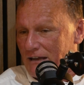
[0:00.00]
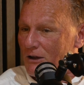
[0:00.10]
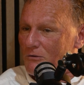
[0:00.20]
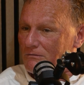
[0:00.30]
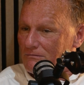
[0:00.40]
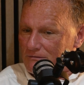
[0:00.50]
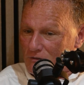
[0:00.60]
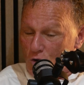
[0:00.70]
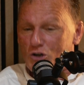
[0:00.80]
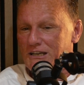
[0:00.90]
now,
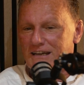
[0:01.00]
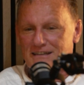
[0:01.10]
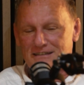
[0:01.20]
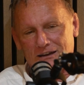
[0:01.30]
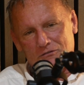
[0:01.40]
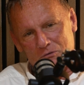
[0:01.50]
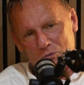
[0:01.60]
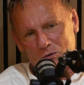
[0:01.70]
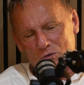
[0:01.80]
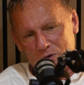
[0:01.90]
the good thing is, like, if
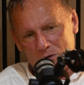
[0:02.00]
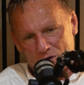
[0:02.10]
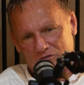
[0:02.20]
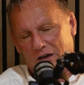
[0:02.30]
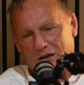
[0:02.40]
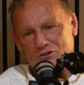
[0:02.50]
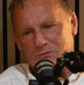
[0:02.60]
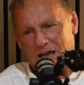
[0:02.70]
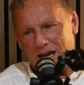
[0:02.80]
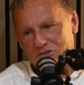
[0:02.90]
we work very close
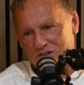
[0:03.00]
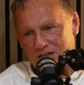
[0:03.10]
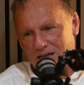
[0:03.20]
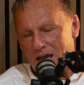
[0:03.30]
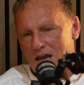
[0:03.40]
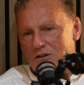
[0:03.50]
with the HSE.